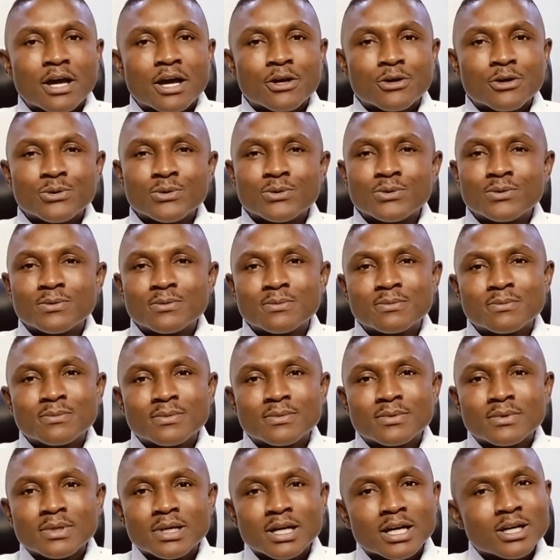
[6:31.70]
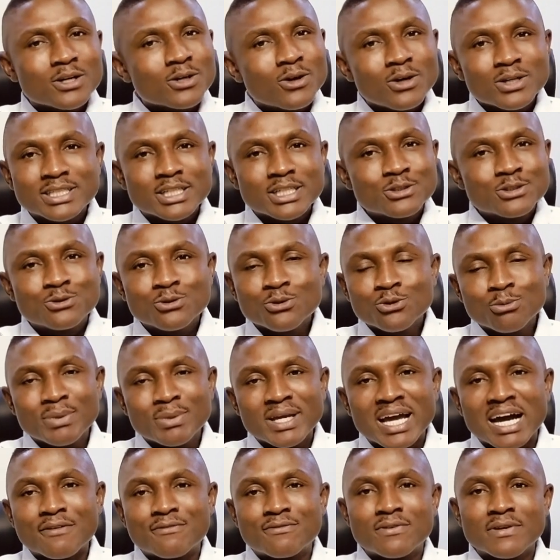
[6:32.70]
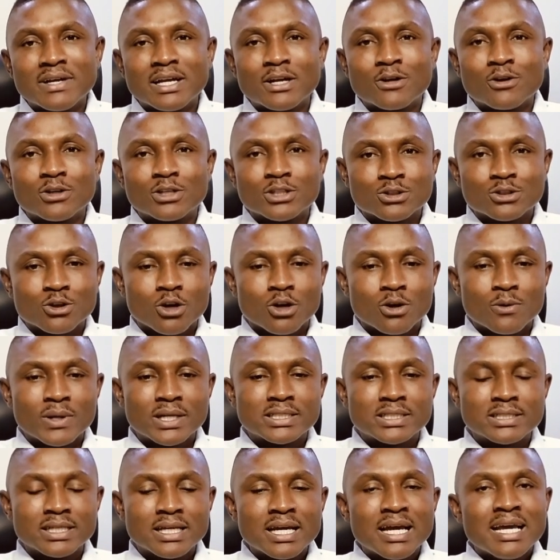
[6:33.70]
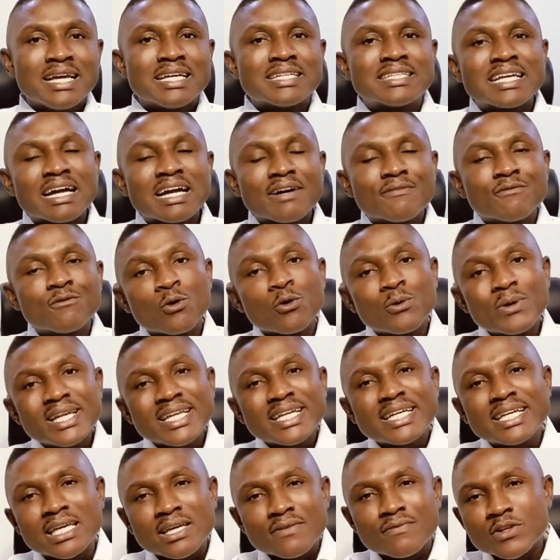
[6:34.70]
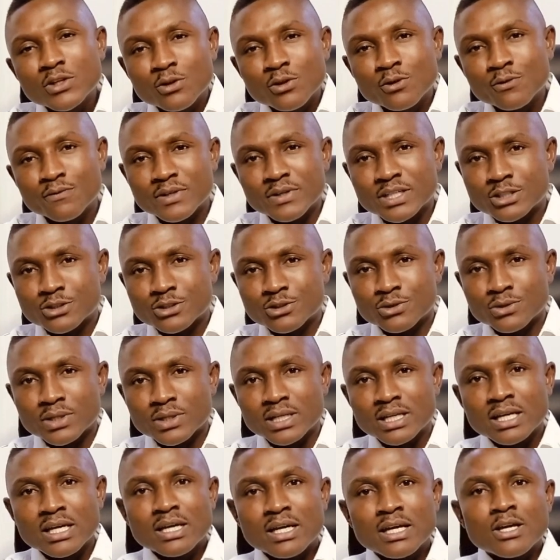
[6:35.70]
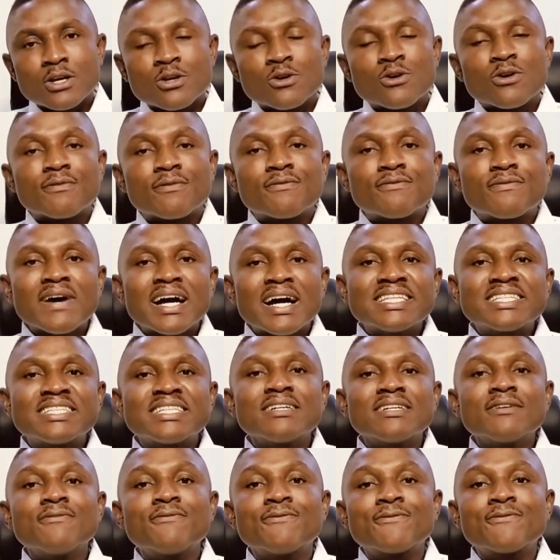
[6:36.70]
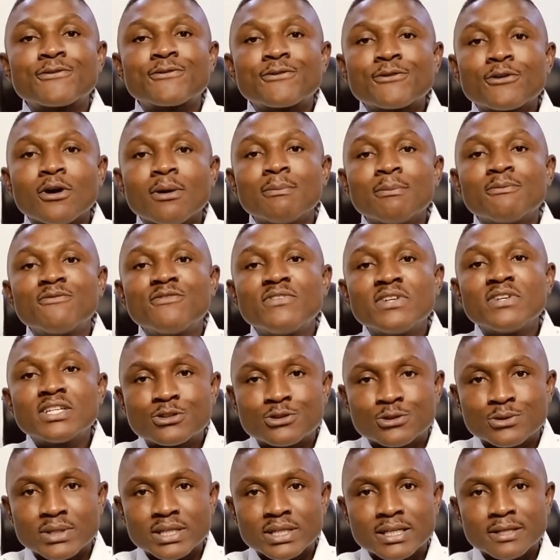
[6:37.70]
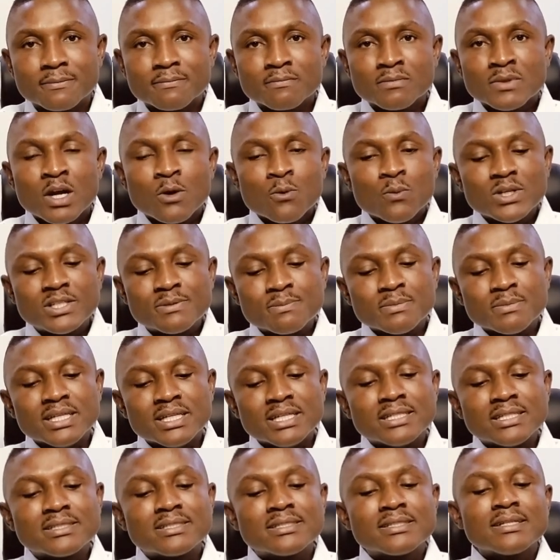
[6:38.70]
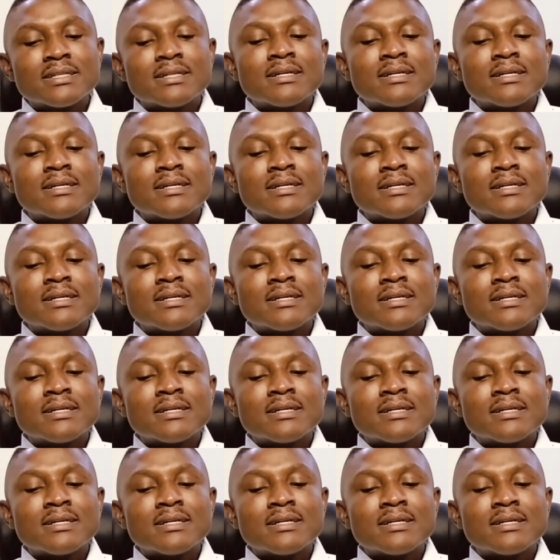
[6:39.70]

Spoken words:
you? And God says, don't be afraid or discouraged. He said, I've already given you victory. You're fighting from victory, which means